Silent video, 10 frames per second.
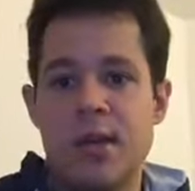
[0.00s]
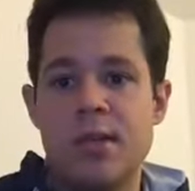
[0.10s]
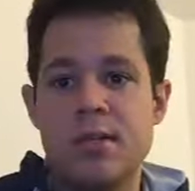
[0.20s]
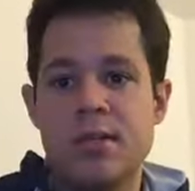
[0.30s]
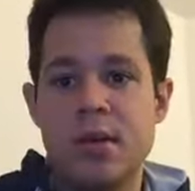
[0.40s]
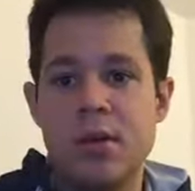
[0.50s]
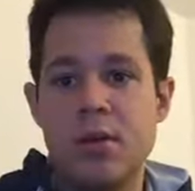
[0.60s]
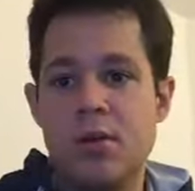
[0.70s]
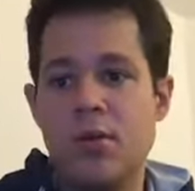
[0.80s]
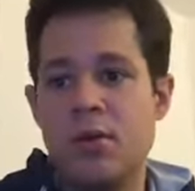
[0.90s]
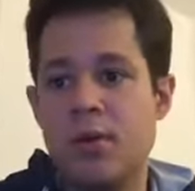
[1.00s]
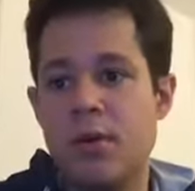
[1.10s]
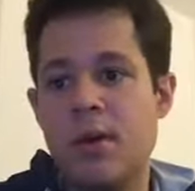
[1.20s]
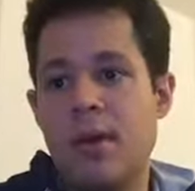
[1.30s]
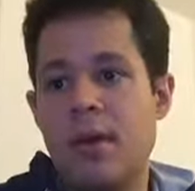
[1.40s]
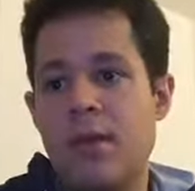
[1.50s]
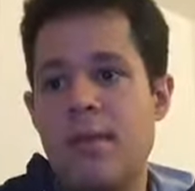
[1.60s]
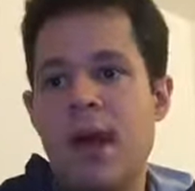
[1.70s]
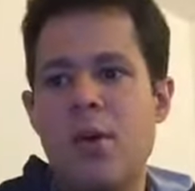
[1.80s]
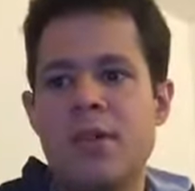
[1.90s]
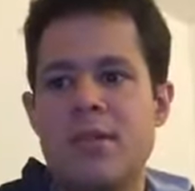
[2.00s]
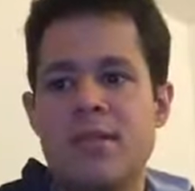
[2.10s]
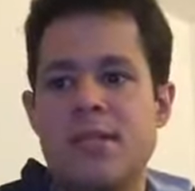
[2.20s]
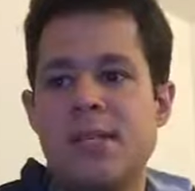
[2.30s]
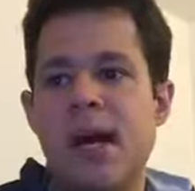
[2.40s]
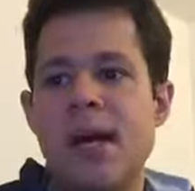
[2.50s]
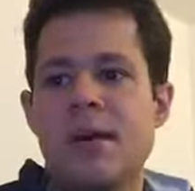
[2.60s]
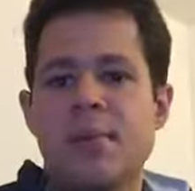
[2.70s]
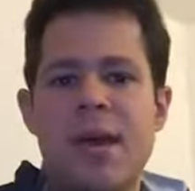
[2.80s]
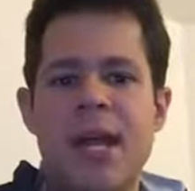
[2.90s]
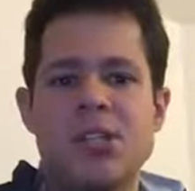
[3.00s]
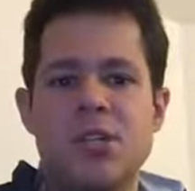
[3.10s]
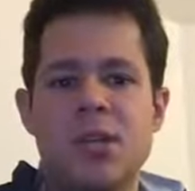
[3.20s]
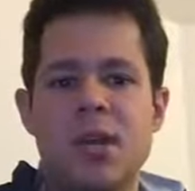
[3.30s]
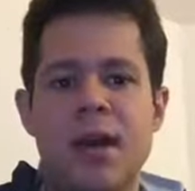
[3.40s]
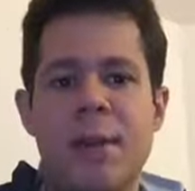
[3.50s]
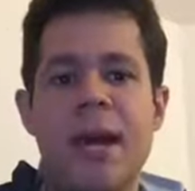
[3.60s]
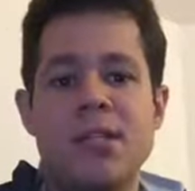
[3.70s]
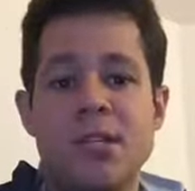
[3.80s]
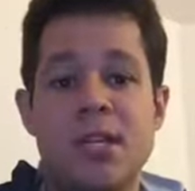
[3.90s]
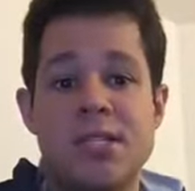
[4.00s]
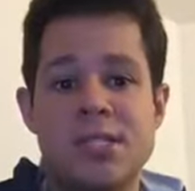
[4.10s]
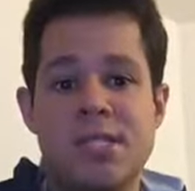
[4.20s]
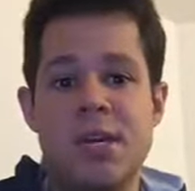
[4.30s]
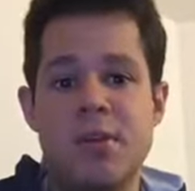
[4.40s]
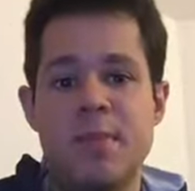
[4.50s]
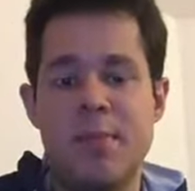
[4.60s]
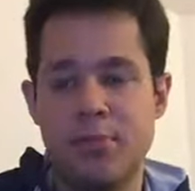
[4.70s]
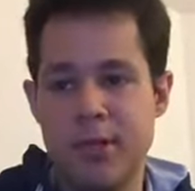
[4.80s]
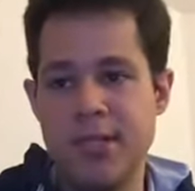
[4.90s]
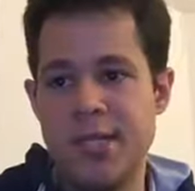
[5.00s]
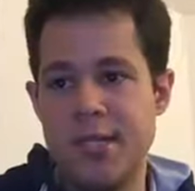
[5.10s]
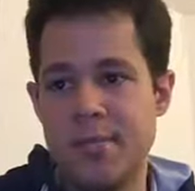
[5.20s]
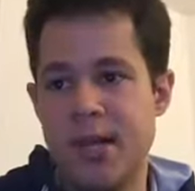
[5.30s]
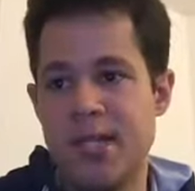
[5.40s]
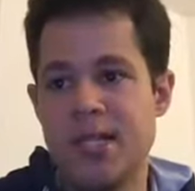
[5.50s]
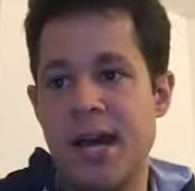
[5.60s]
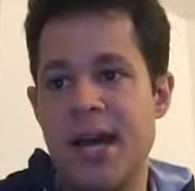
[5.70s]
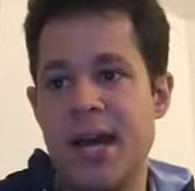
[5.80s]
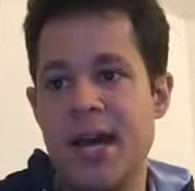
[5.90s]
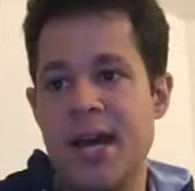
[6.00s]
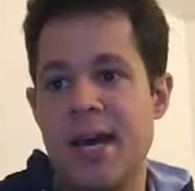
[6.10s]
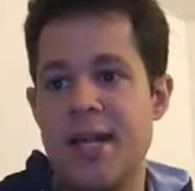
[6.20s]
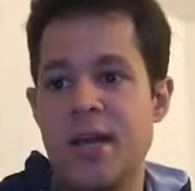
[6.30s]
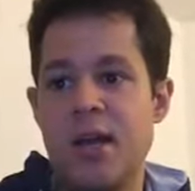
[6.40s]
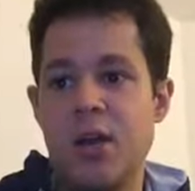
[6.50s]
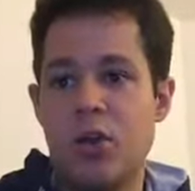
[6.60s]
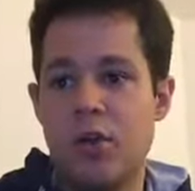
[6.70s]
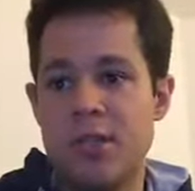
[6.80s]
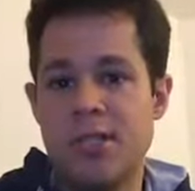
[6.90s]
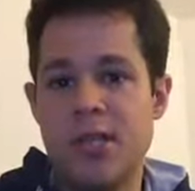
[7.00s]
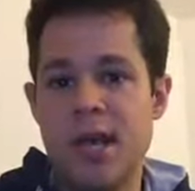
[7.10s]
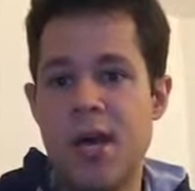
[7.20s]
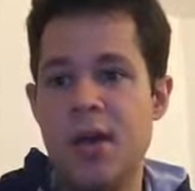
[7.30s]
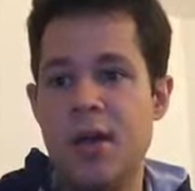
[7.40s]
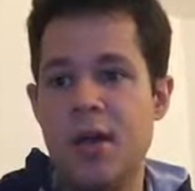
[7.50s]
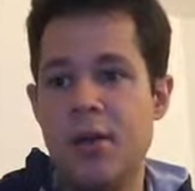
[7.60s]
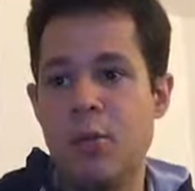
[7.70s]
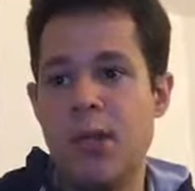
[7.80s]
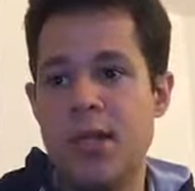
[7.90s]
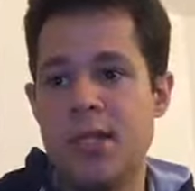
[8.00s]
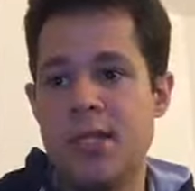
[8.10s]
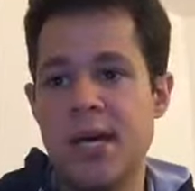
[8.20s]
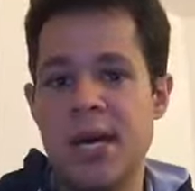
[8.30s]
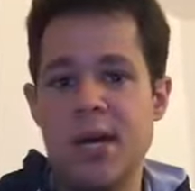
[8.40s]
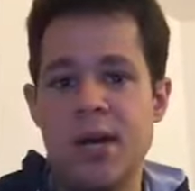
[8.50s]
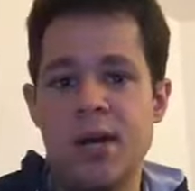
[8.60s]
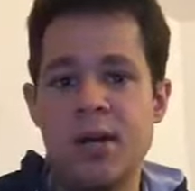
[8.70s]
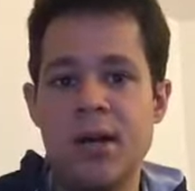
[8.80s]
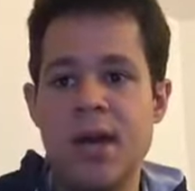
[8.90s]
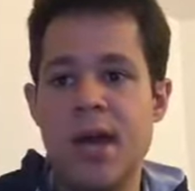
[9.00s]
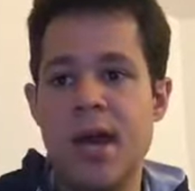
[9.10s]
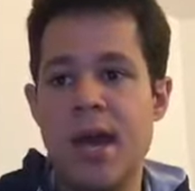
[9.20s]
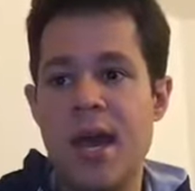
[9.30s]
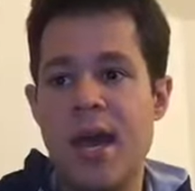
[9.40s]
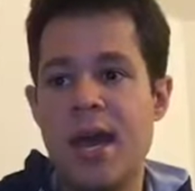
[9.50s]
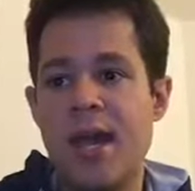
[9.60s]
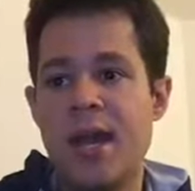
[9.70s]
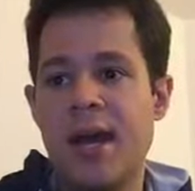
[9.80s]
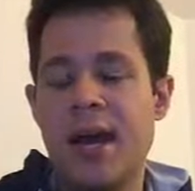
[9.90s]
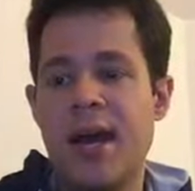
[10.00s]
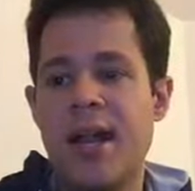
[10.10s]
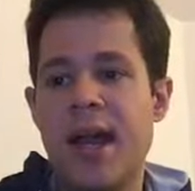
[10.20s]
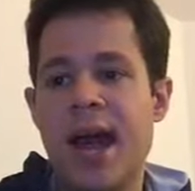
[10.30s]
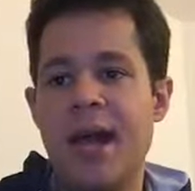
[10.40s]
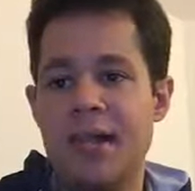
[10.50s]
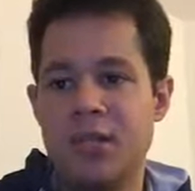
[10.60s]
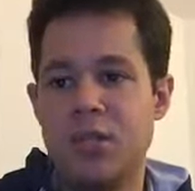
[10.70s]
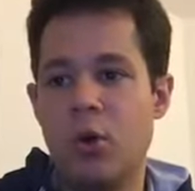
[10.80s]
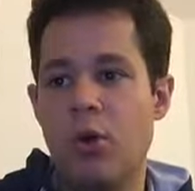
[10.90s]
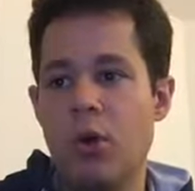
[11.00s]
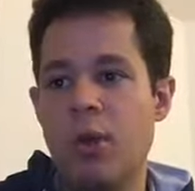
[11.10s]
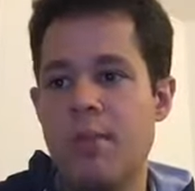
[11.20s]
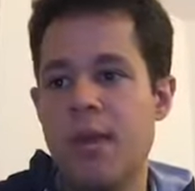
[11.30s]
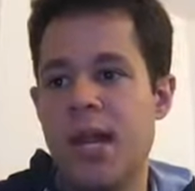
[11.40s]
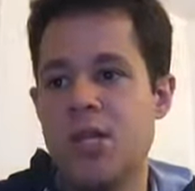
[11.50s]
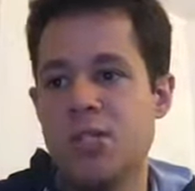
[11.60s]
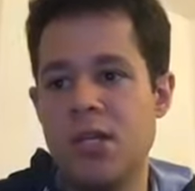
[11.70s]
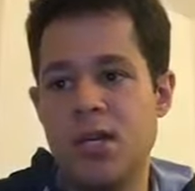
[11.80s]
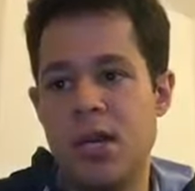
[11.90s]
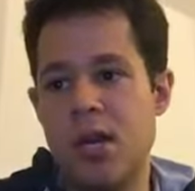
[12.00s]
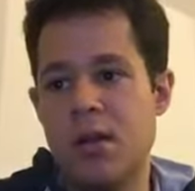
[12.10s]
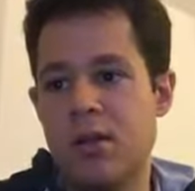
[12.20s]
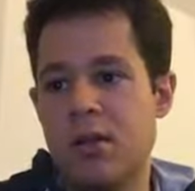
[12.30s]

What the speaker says: So now with Cy Young and Manager of the Year, I'm actually going to stick with my preseason picks. I had Chris Sale winning the Cy Young, and I had Alex Cora winning Manager of the Year.